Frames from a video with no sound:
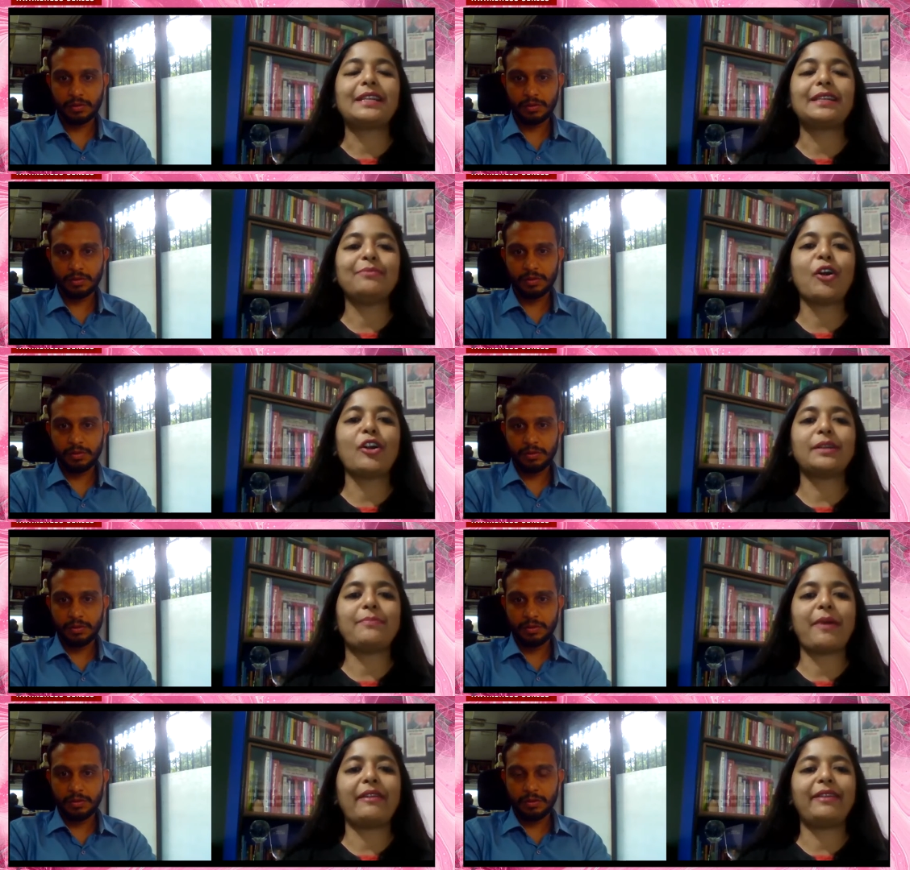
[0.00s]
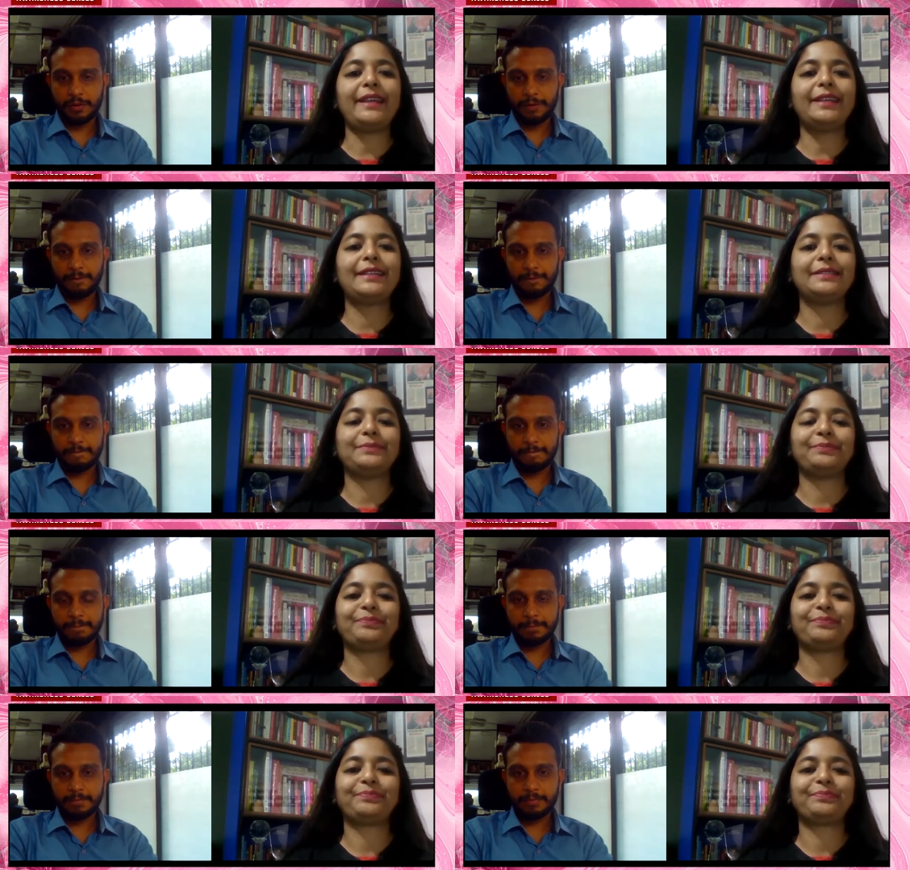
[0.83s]
Speaker 1: Welcome, Dr. Parekh.
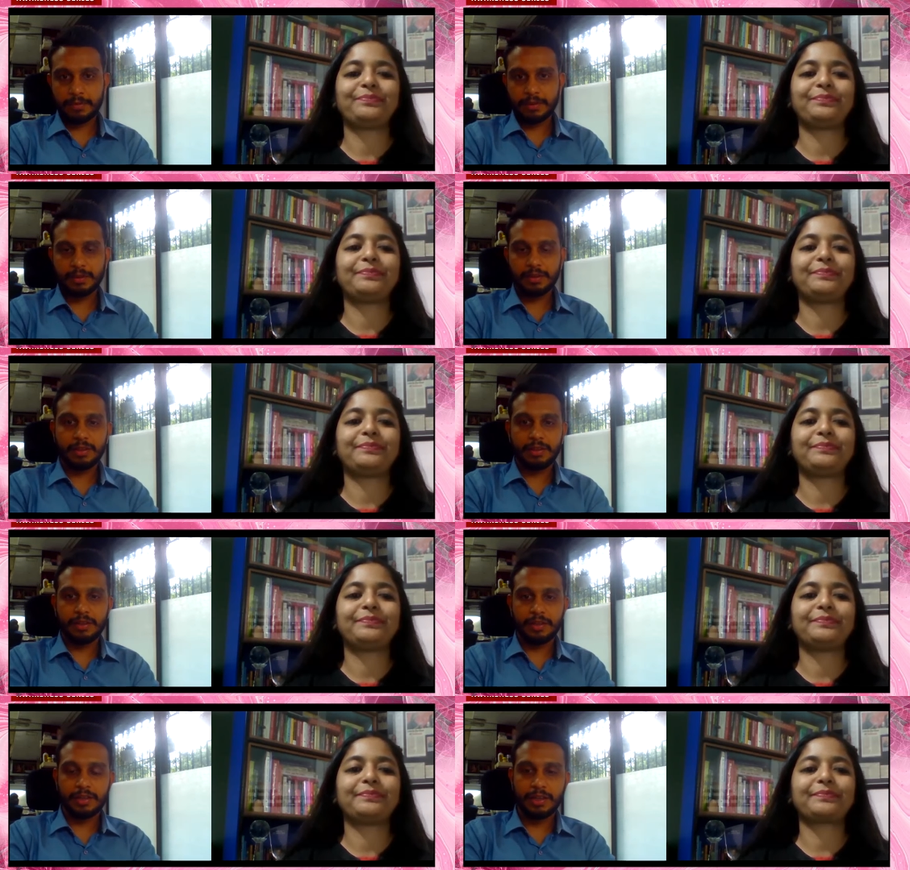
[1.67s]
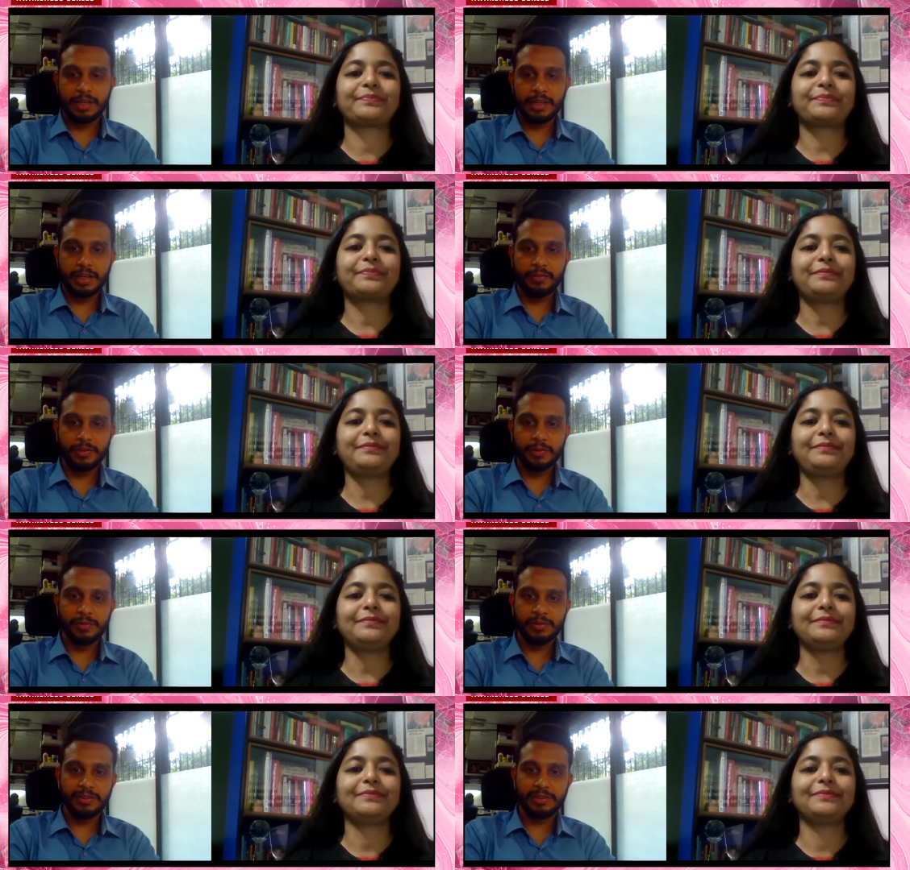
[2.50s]
Speaker 2: Hi, how are
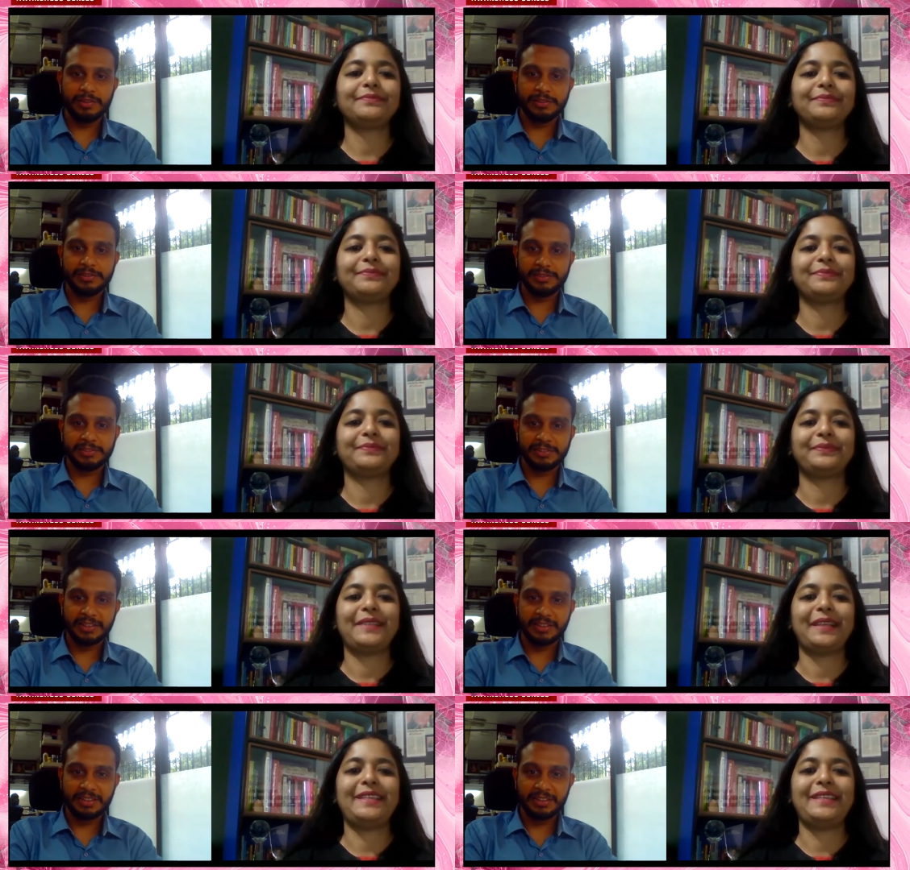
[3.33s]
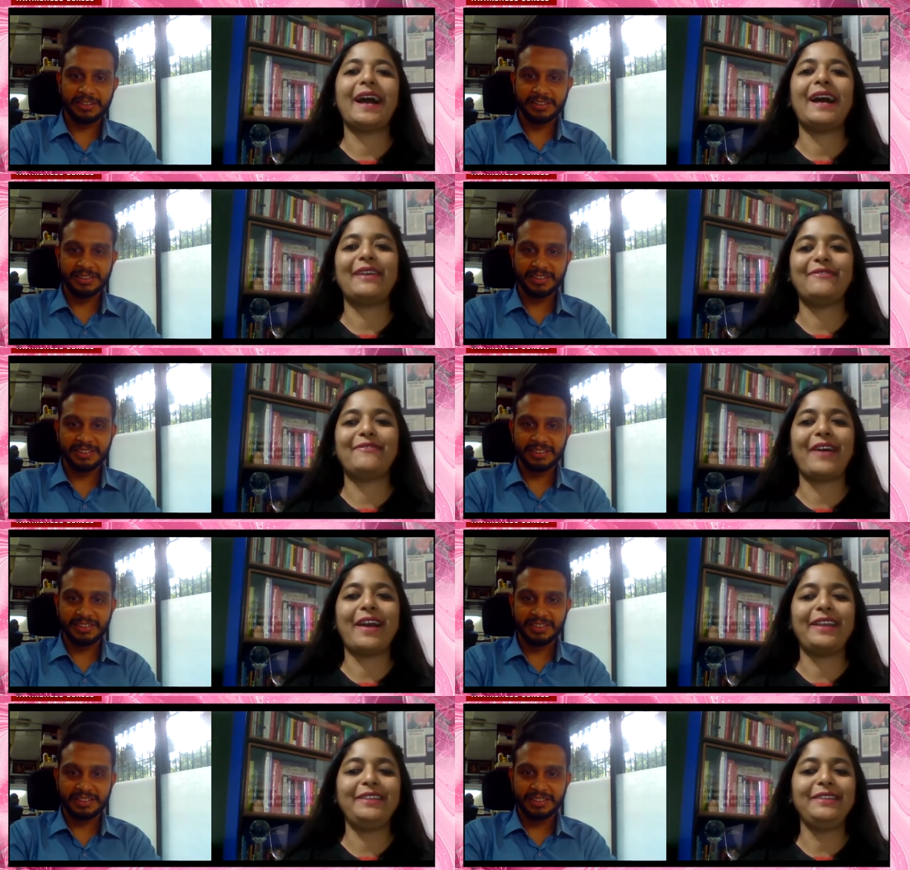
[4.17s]
you?
Speaker 1: Yeah,
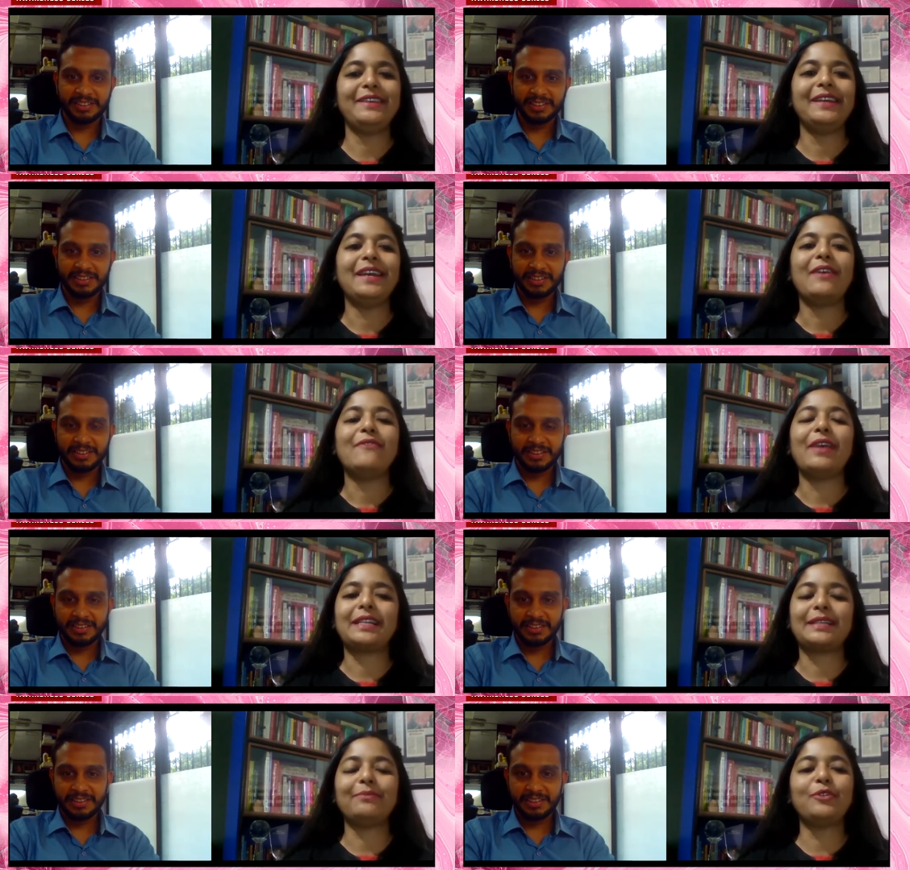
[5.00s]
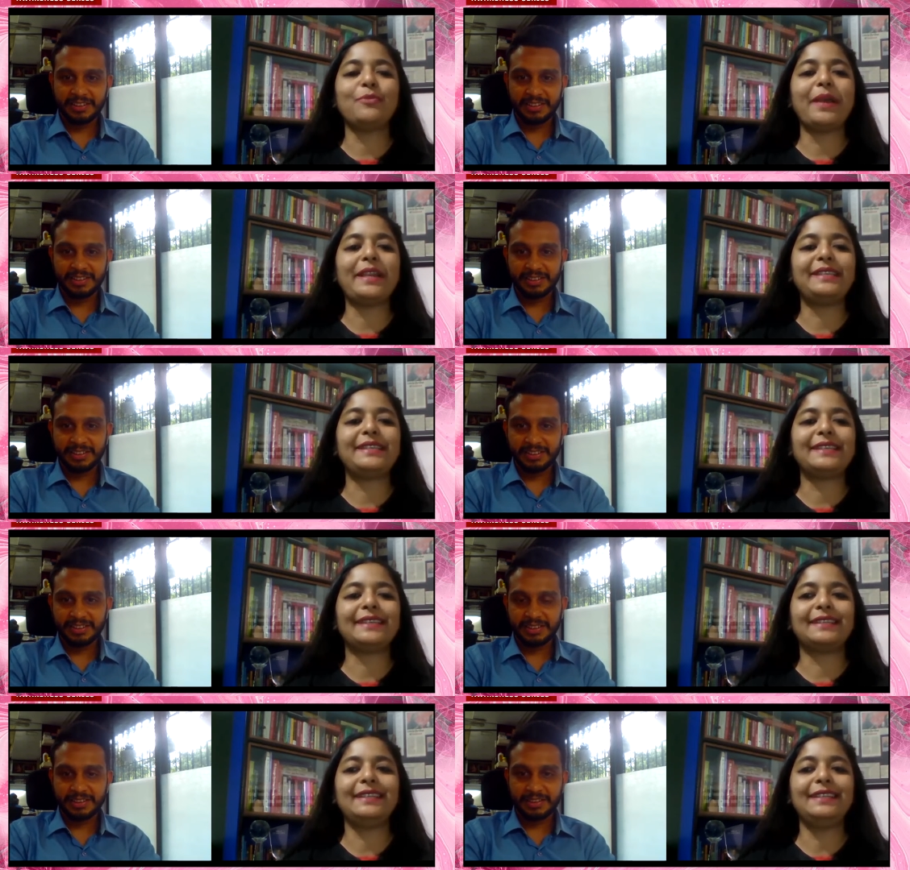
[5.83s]
I'm fine. Welcome to
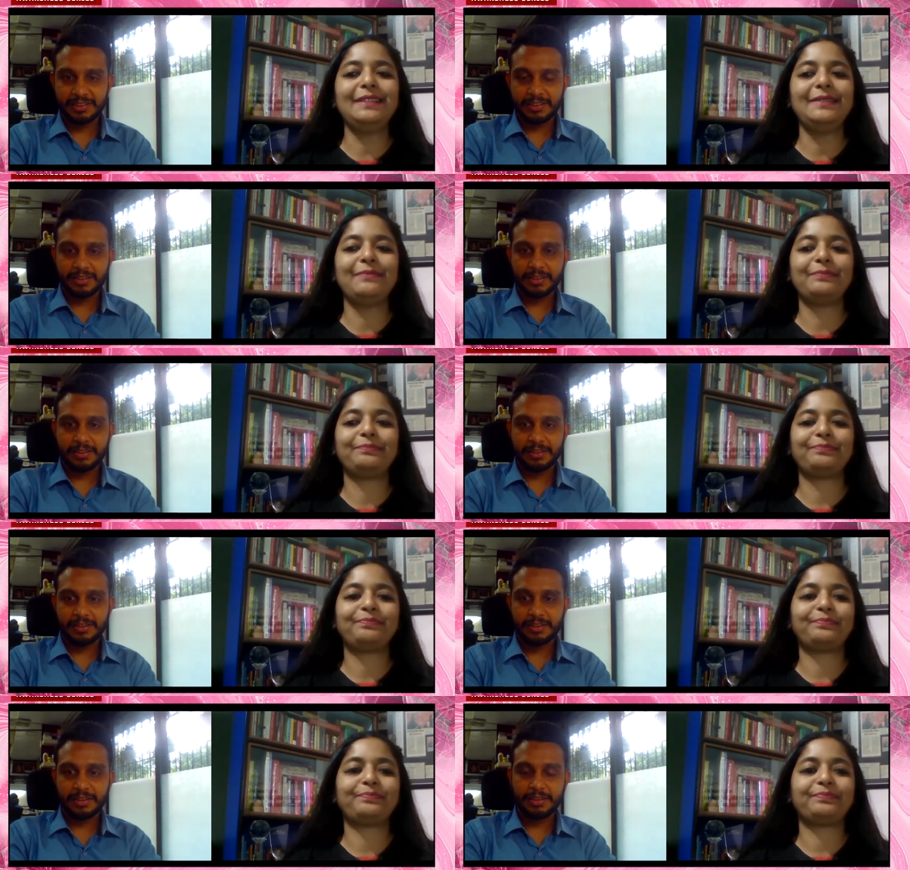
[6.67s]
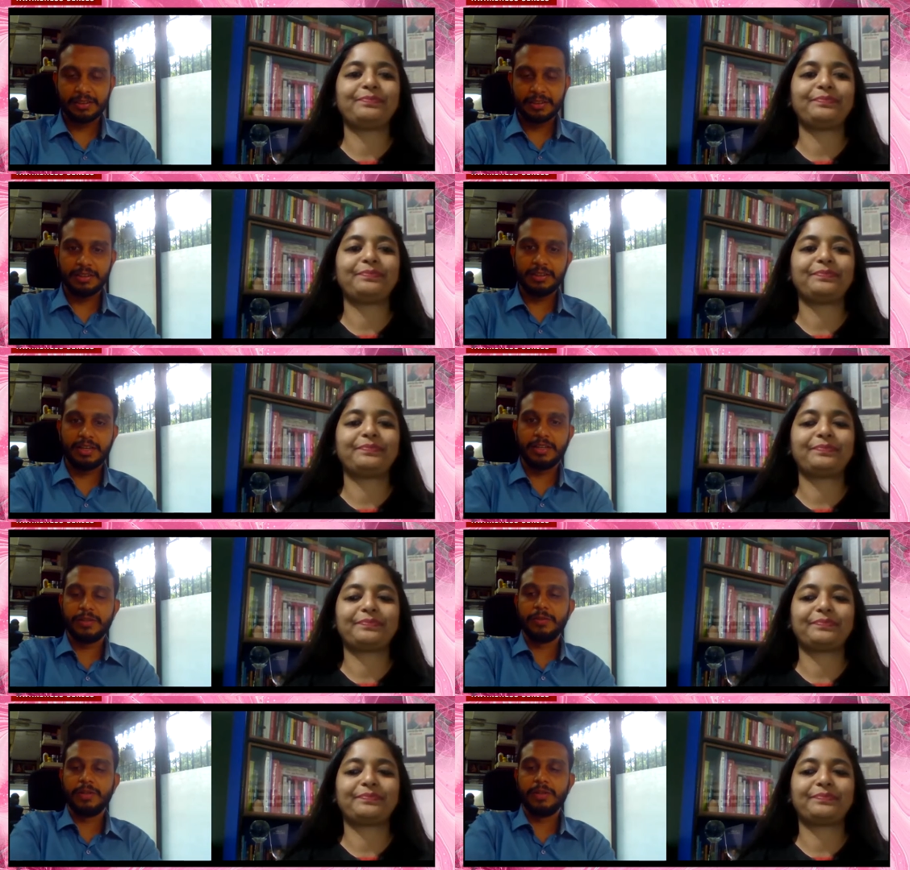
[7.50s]
MediCircle. Thank you.